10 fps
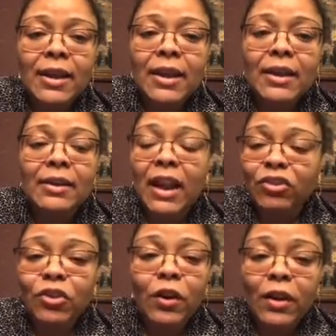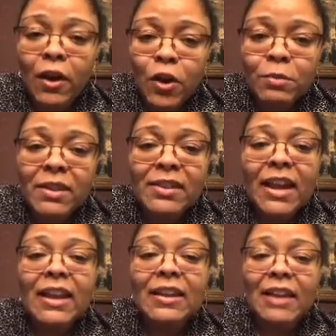And as you heard me
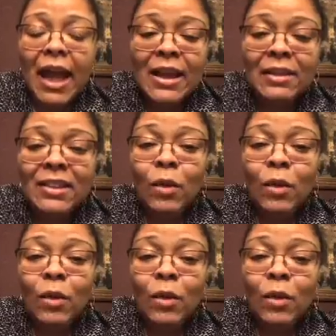say, it is